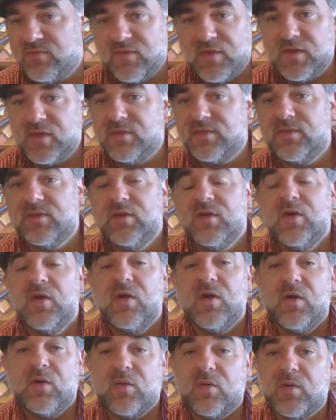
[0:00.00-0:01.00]
5th,
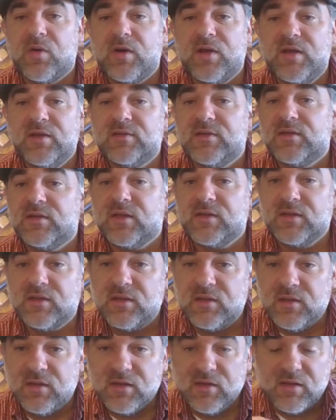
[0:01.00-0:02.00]
or is it that
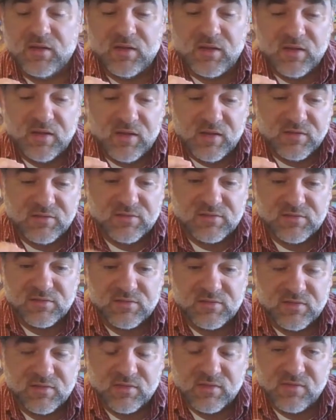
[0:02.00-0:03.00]

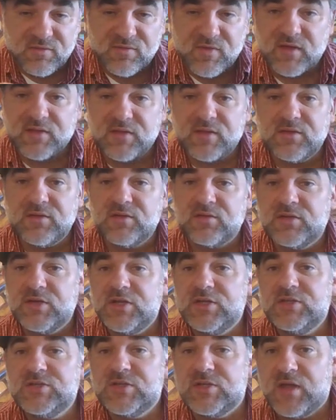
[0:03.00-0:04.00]
the fact that they're
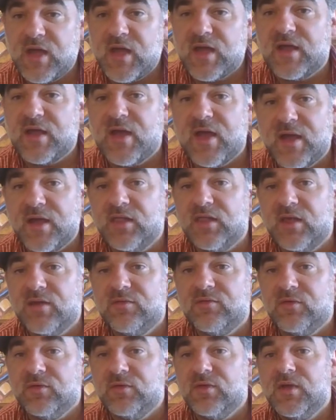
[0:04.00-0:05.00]
teaching at a high
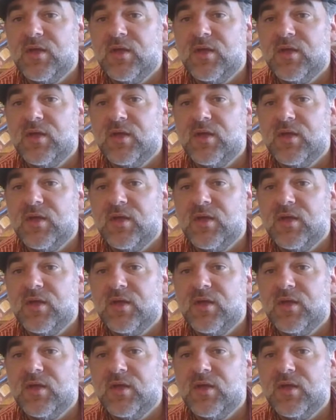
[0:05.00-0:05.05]
level,